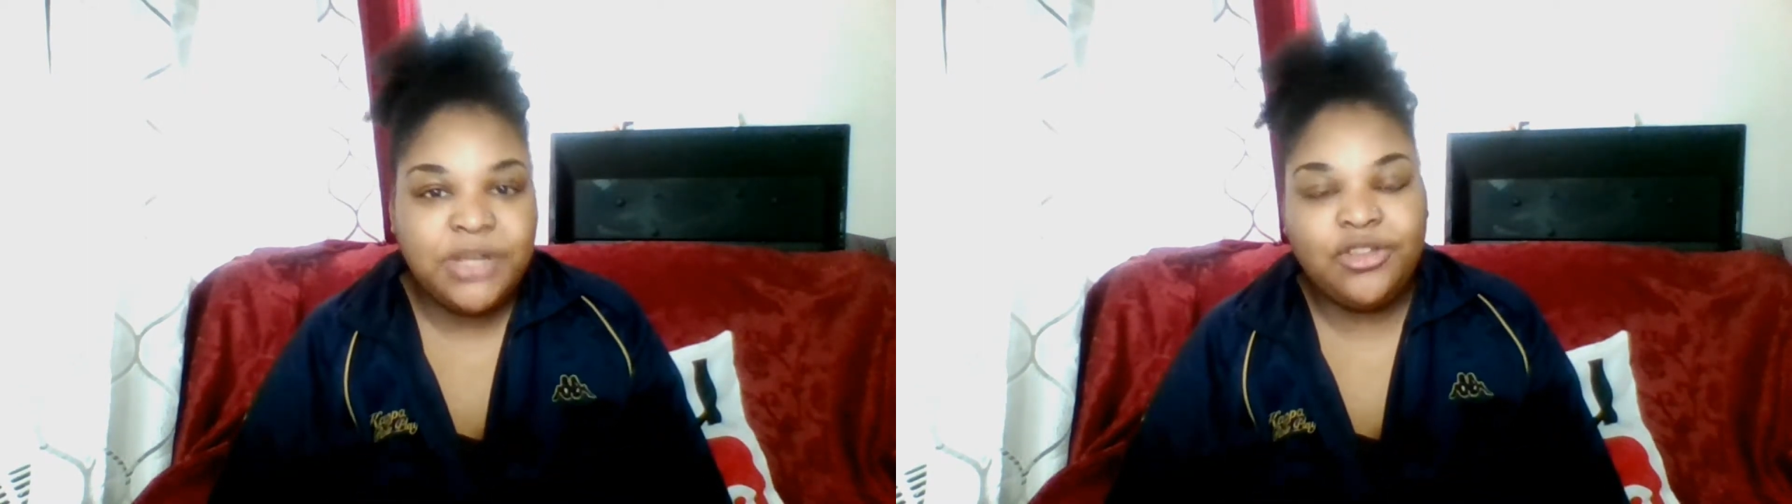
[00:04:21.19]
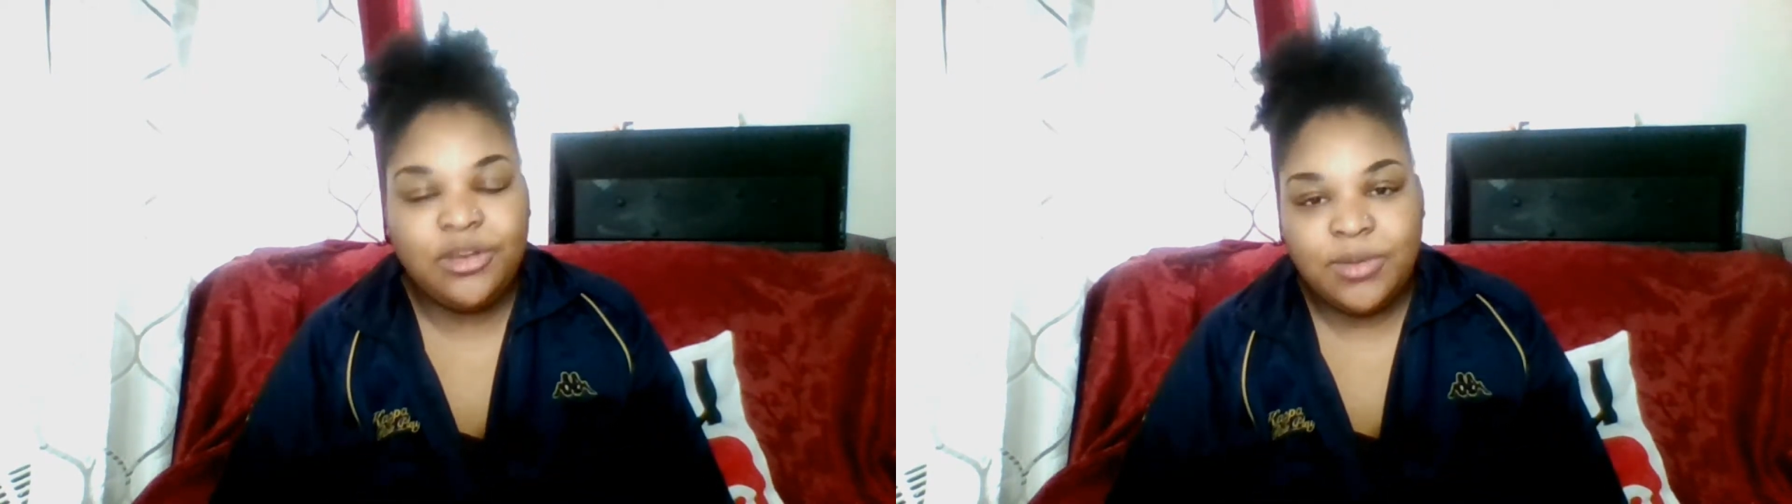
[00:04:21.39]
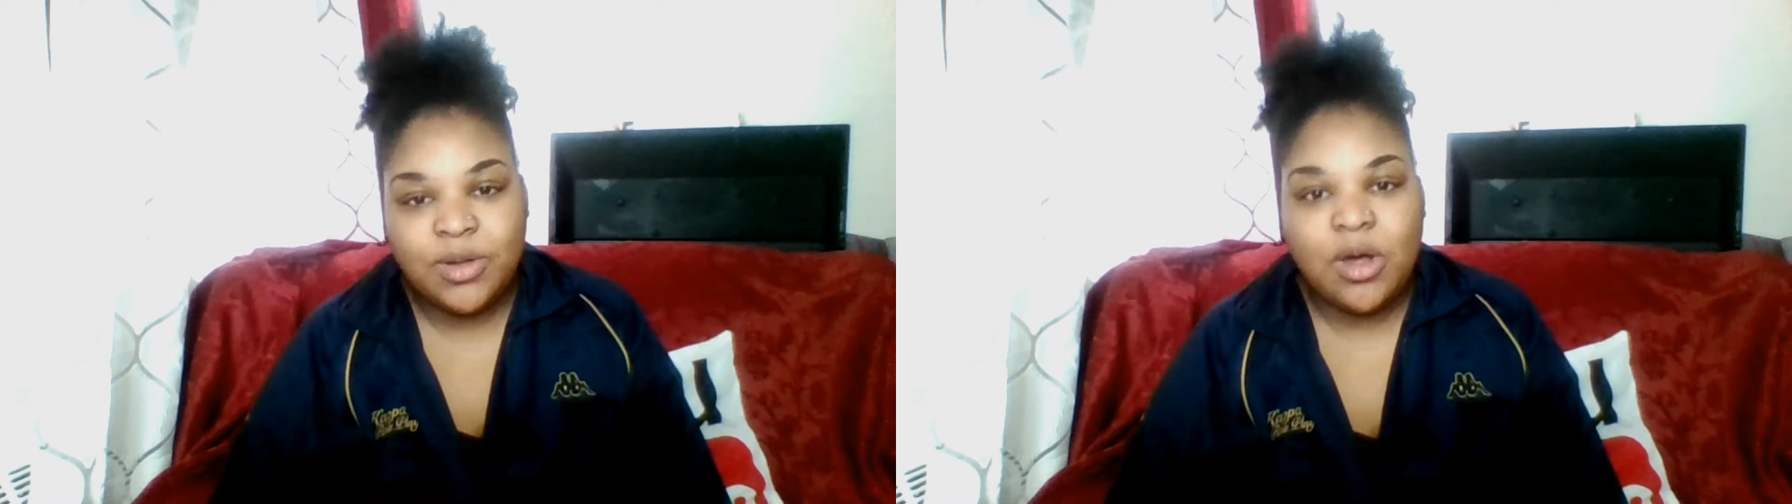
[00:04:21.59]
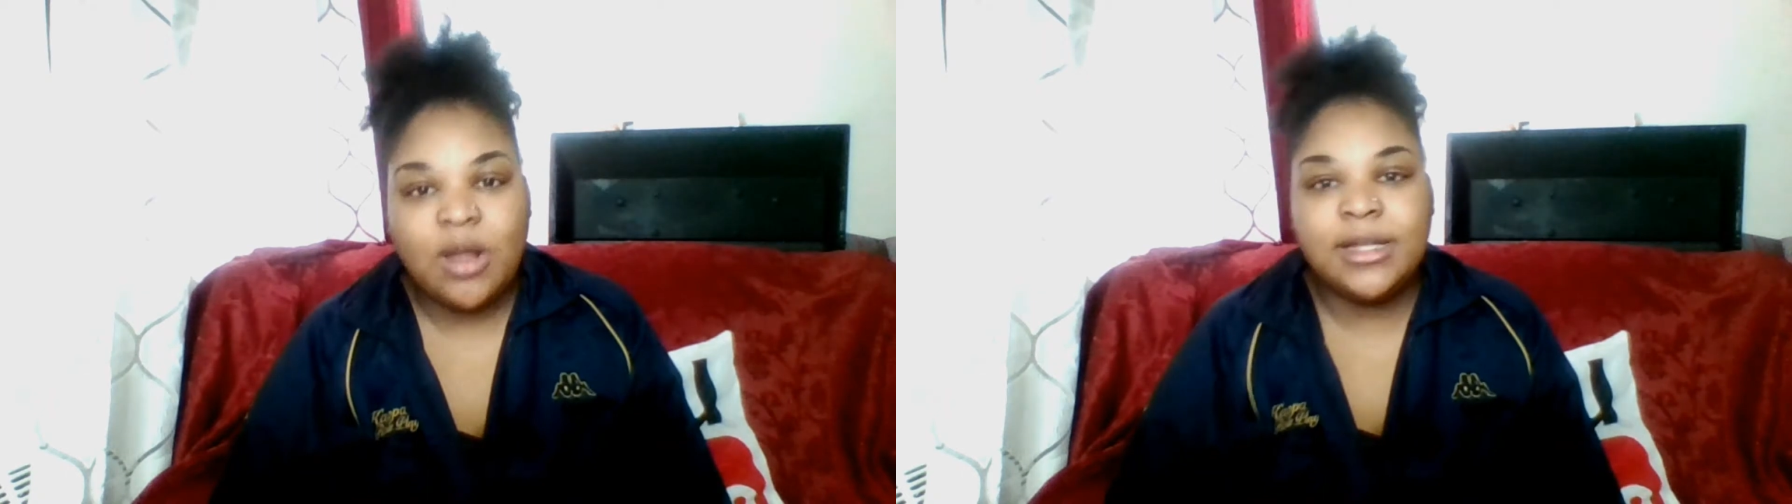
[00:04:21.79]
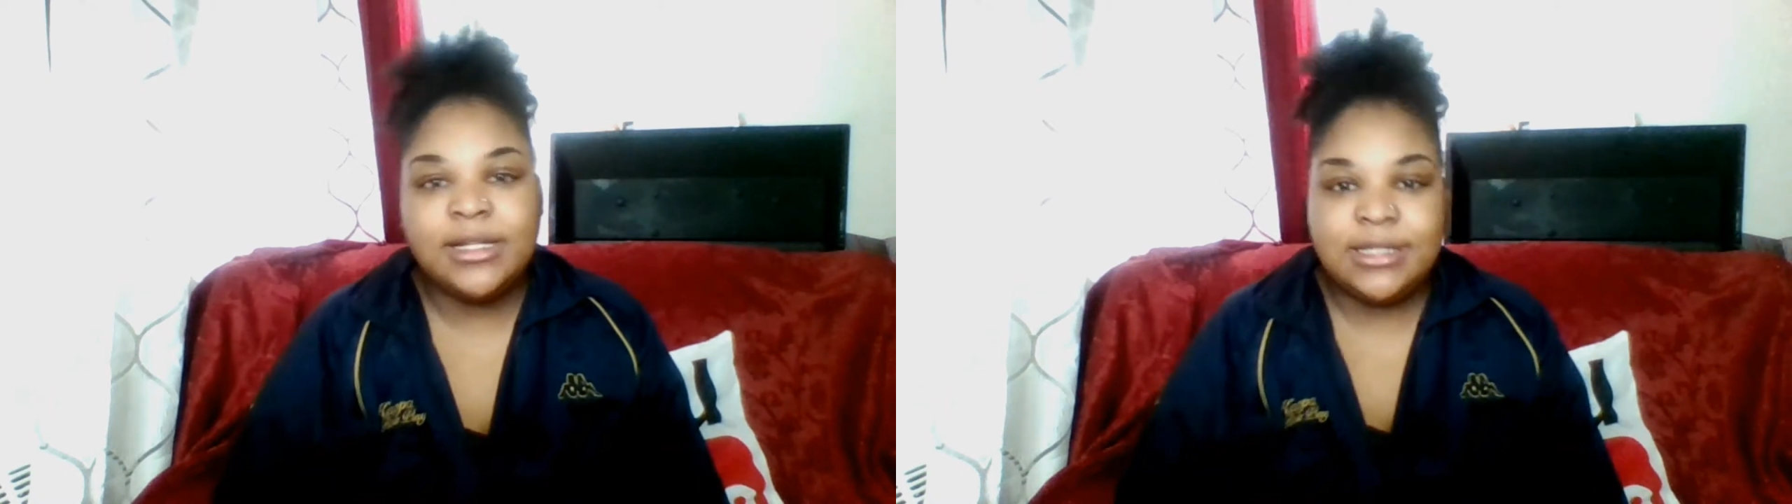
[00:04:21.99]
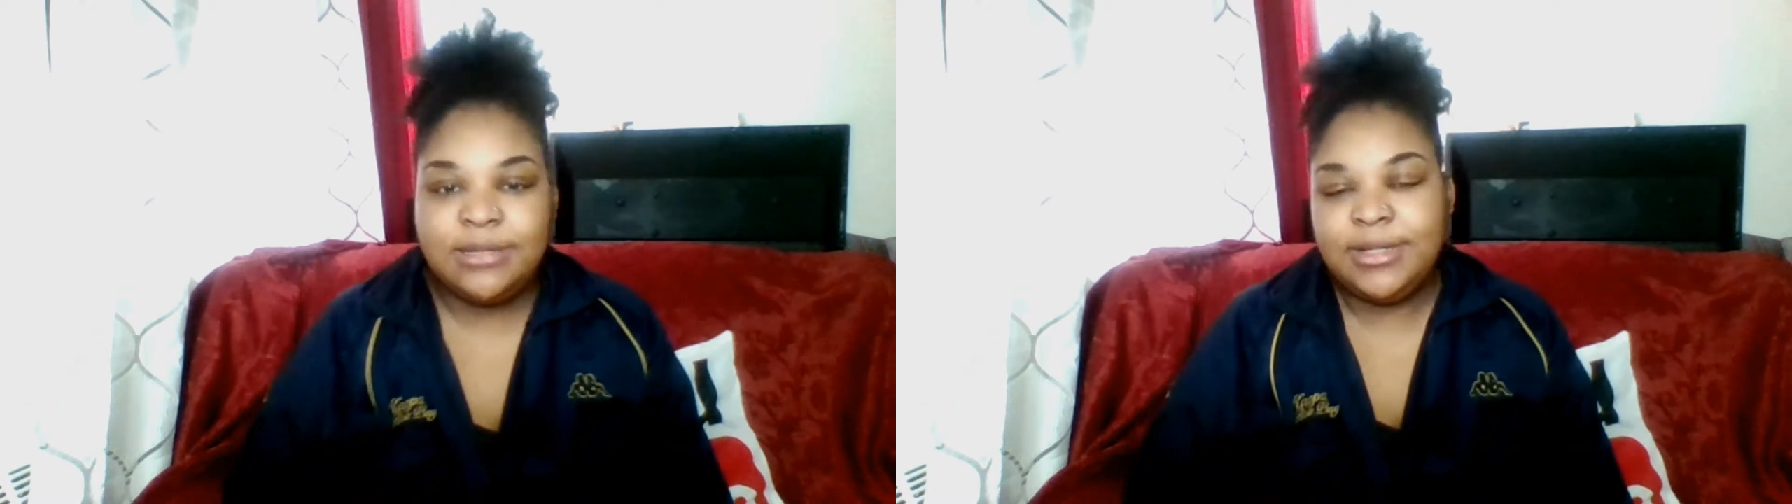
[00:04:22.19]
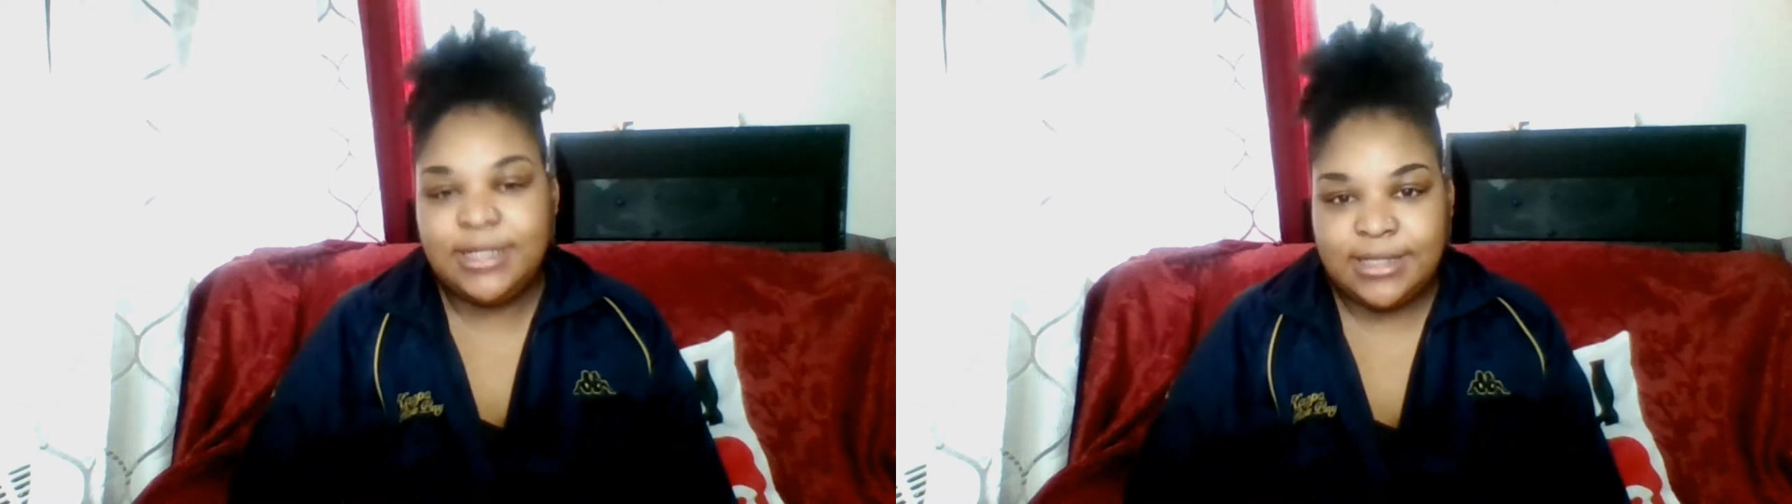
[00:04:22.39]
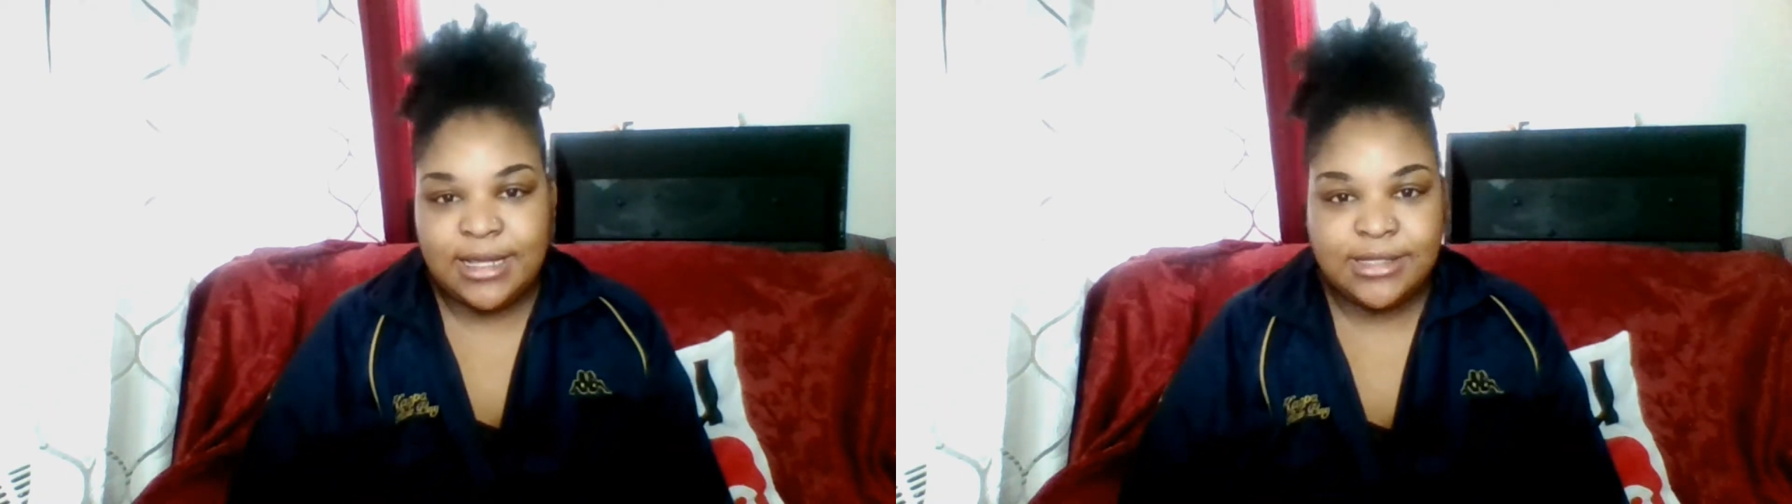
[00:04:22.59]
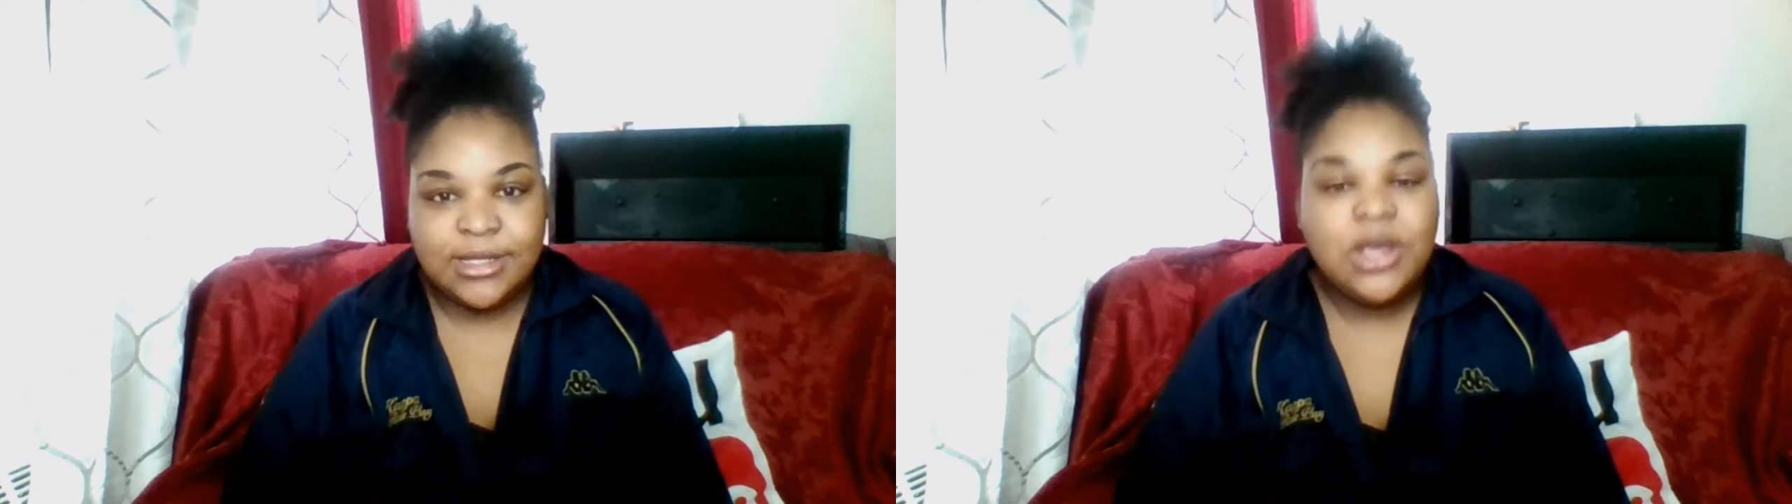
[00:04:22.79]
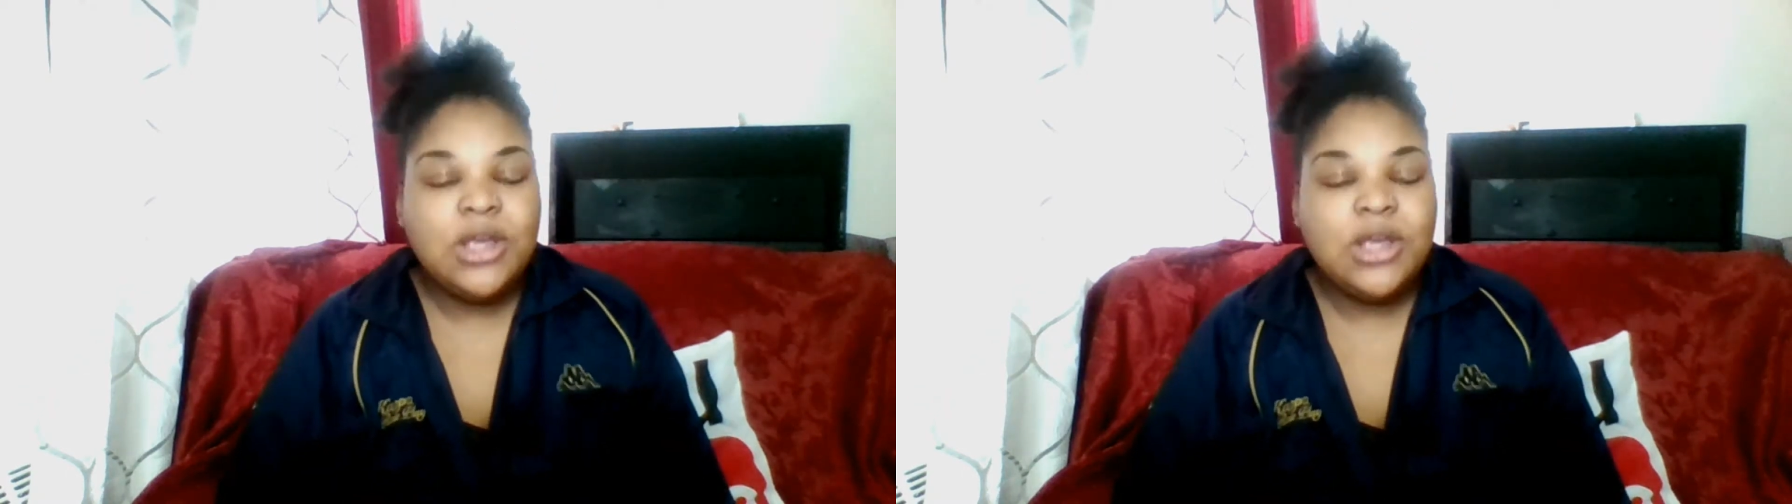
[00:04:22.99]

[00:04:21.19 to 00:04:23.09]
She will call and see what he says.